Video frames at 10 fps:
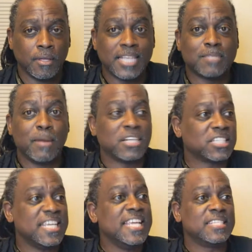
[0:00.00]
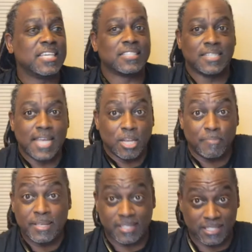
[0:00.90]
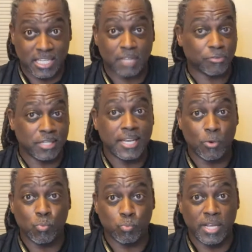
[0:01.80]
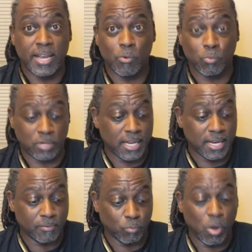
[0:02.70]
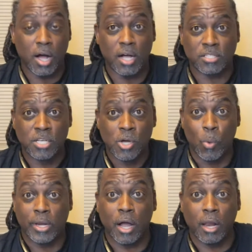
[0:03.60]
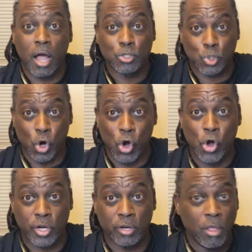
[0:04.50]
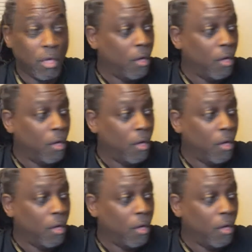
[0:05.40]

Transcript: It's much easier today to be successful than it was when Alonzo Herndon